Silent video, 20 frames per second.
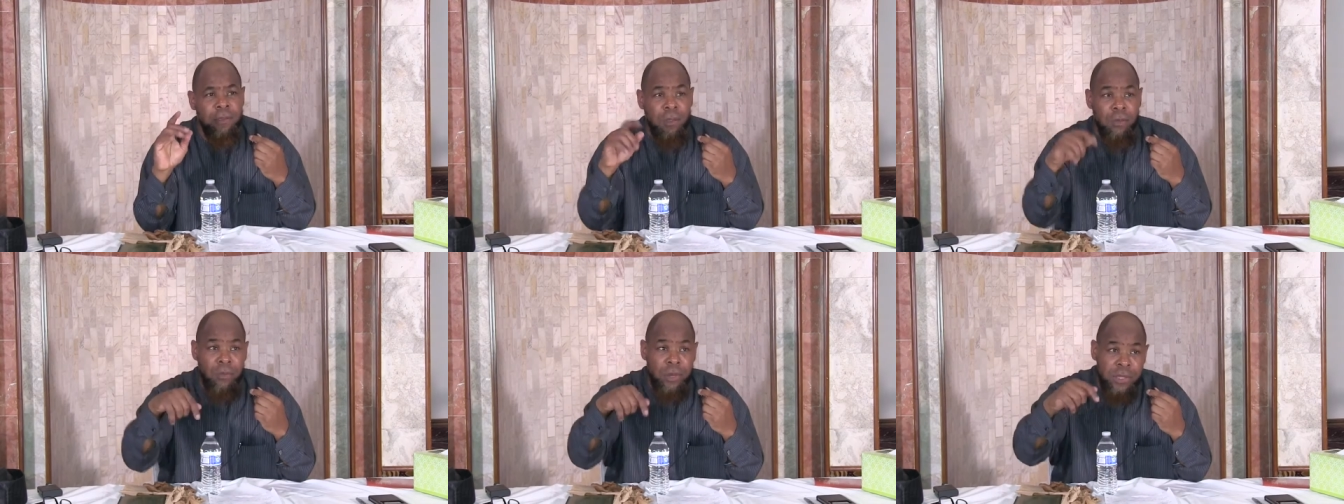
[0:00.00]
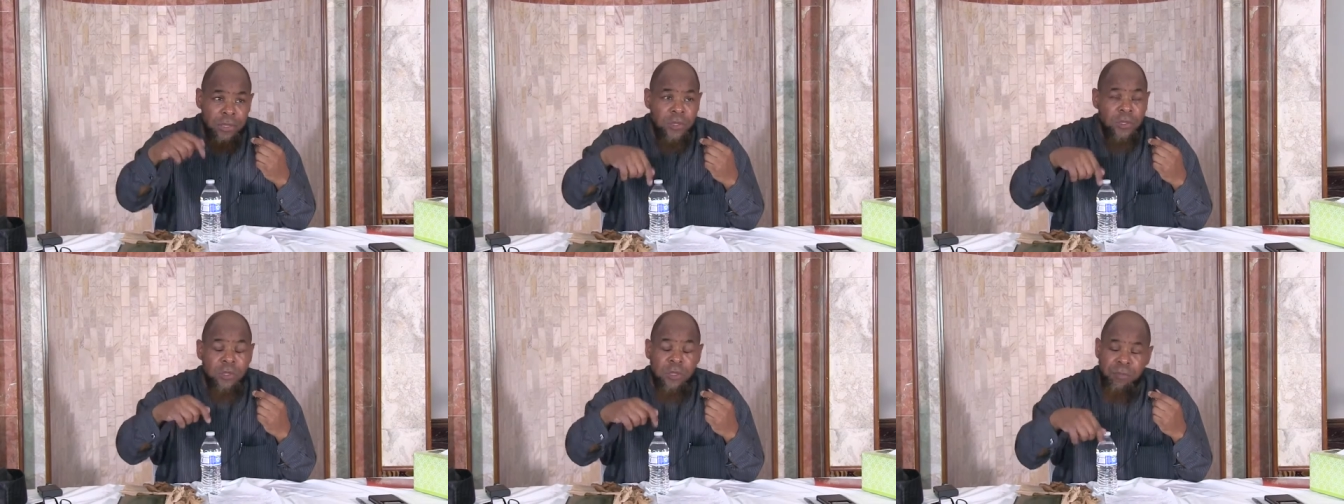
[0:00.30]
No,
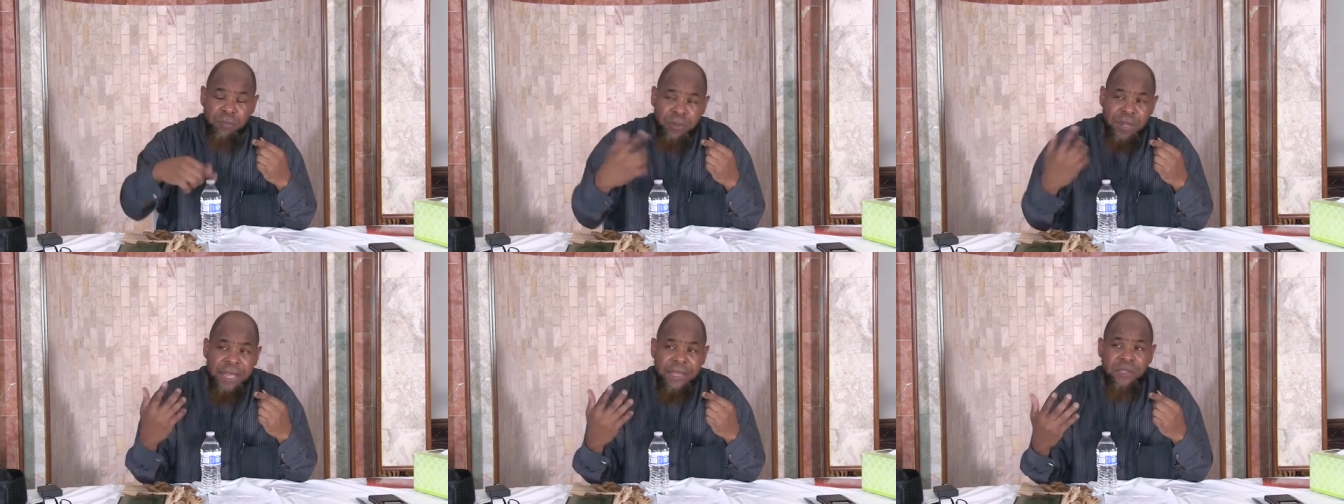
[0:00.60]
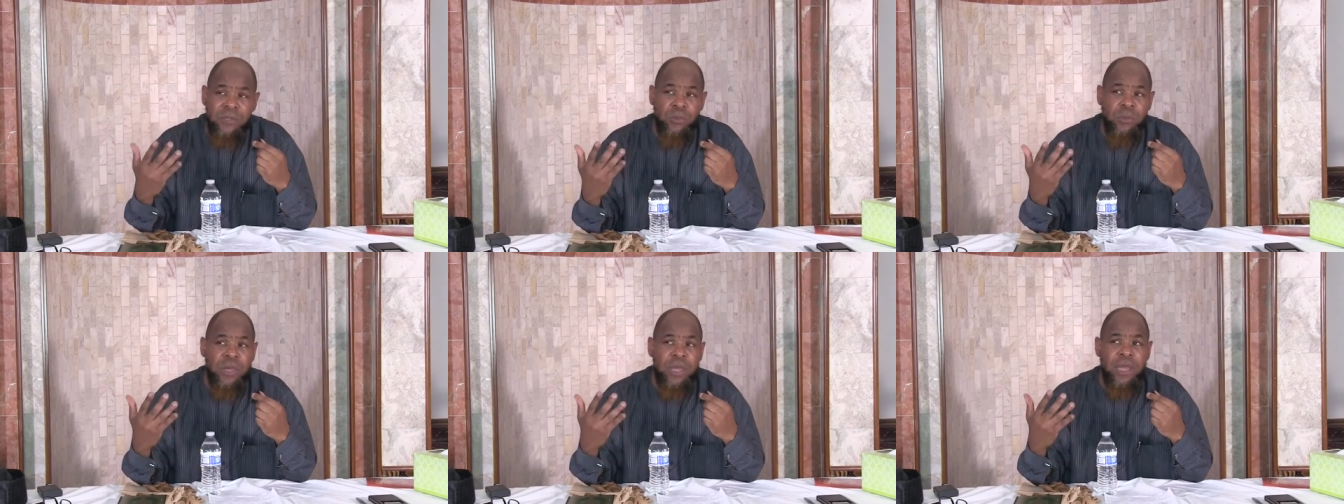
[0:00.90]
this is the
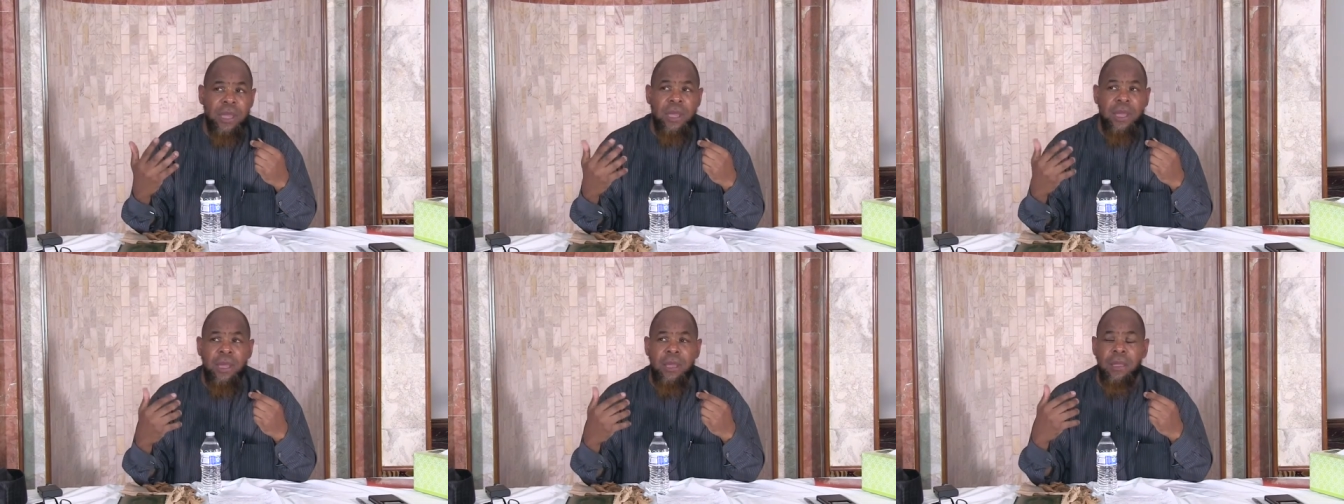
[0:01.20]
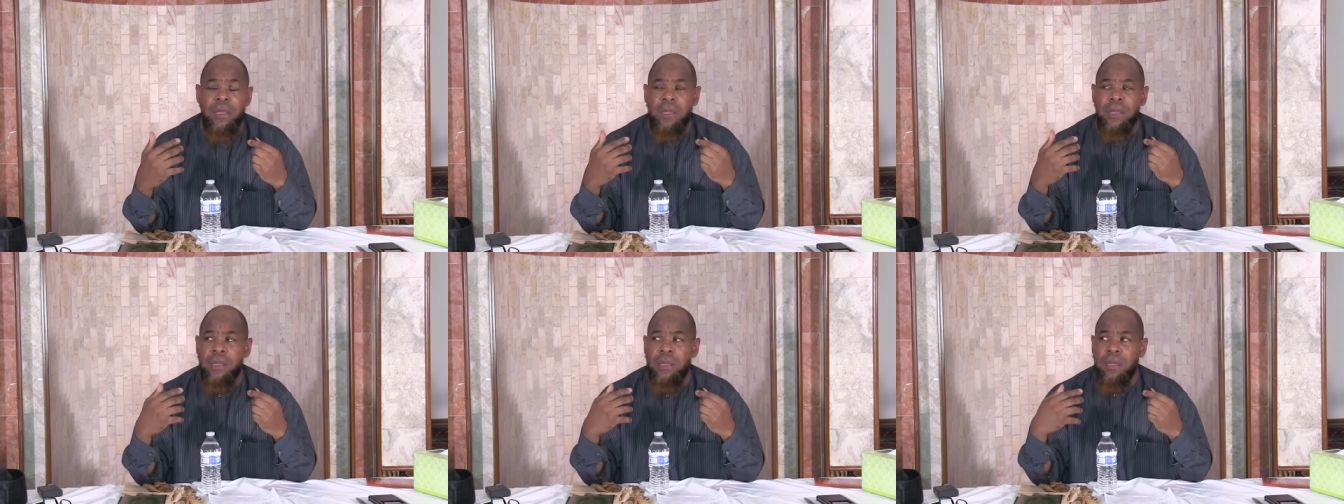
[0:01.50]
place where
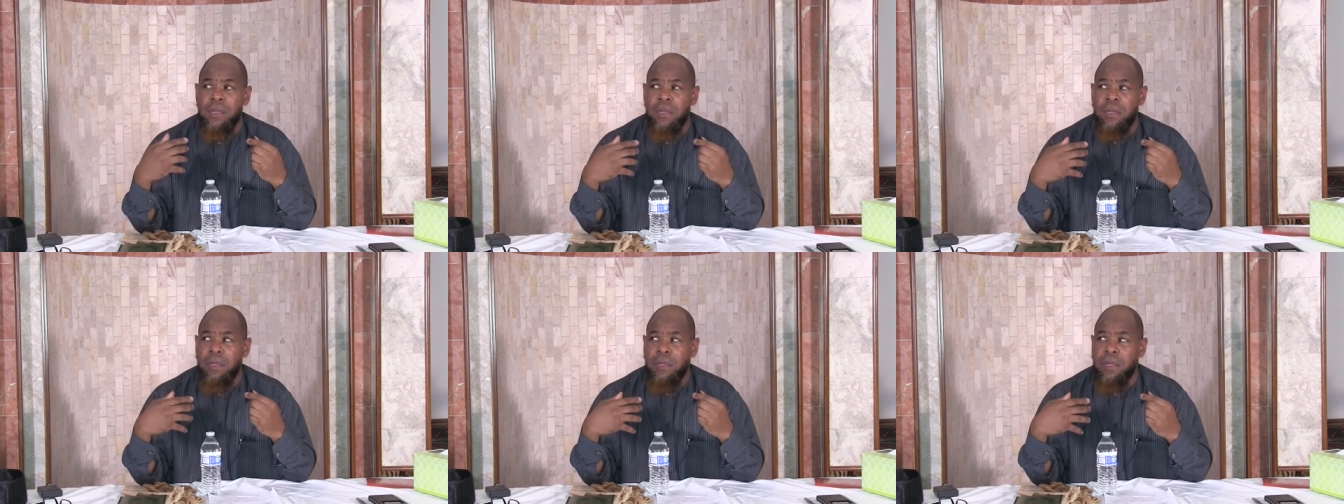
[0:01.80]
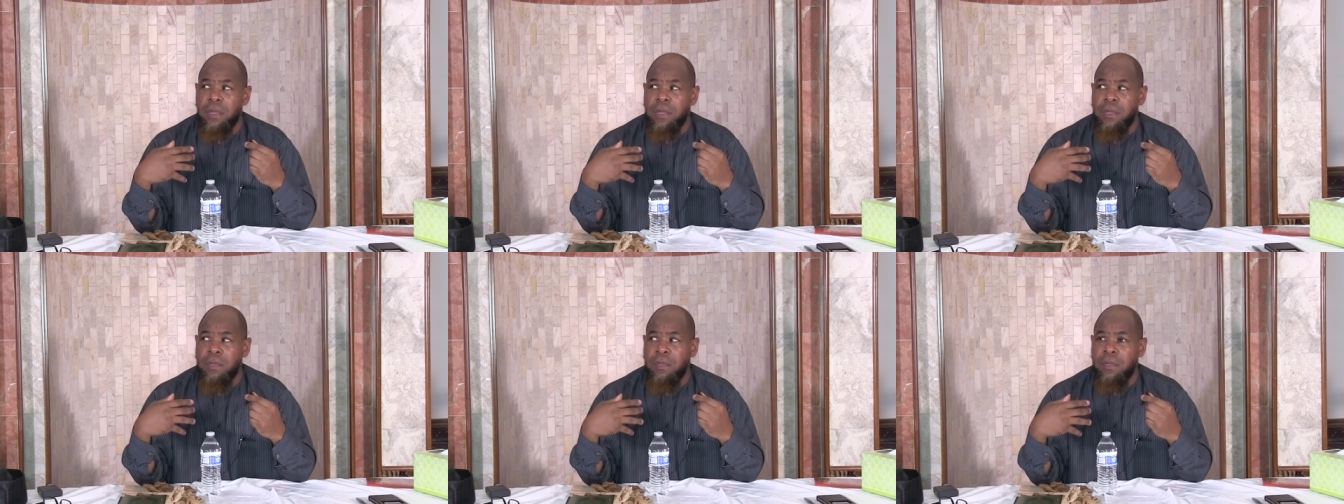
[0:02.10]

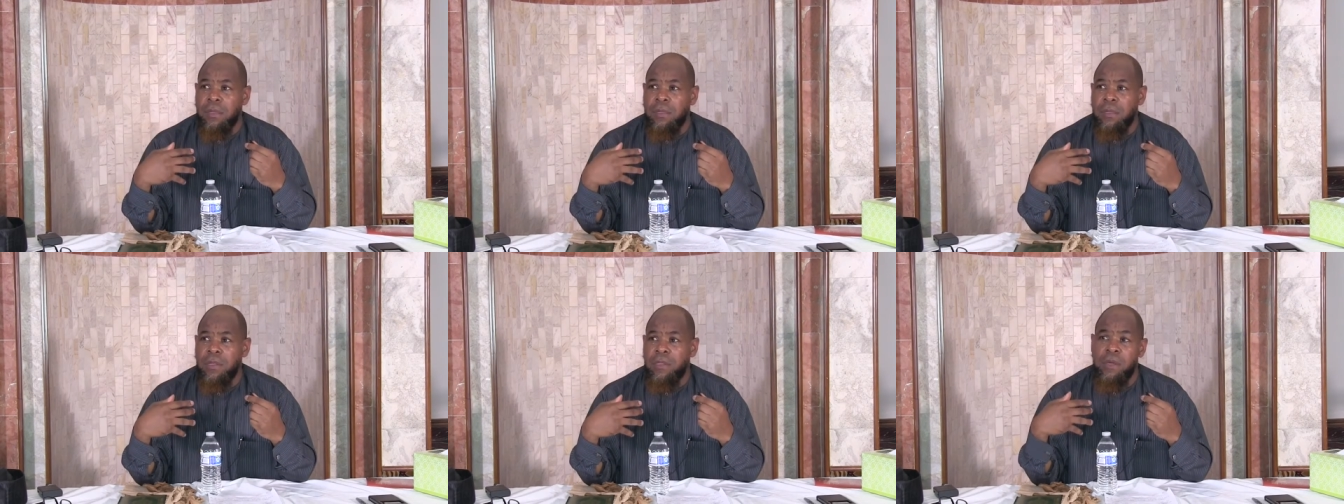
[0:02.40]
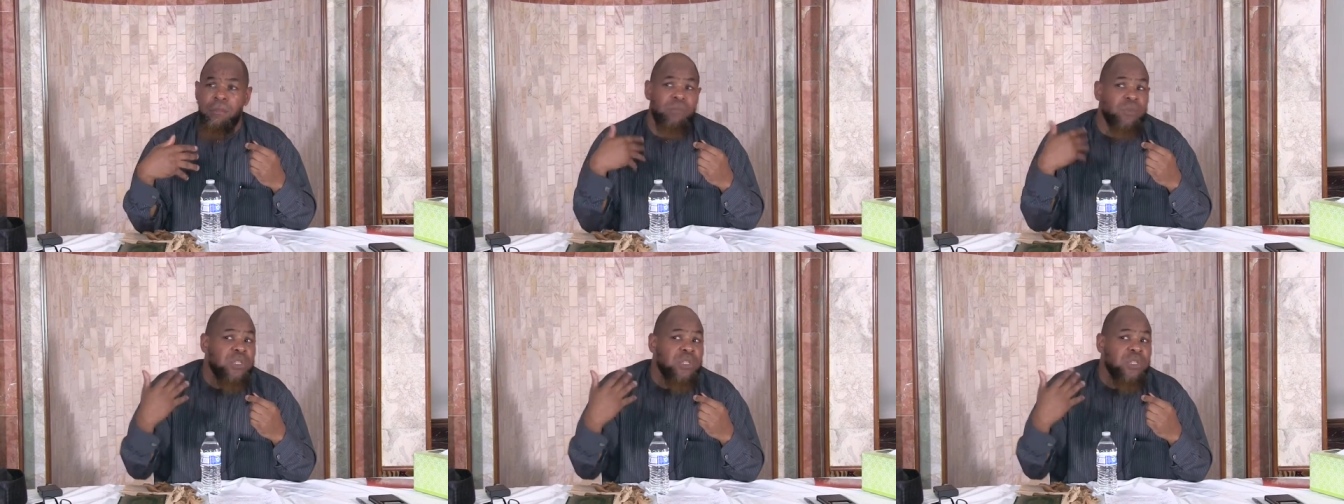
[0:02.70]
the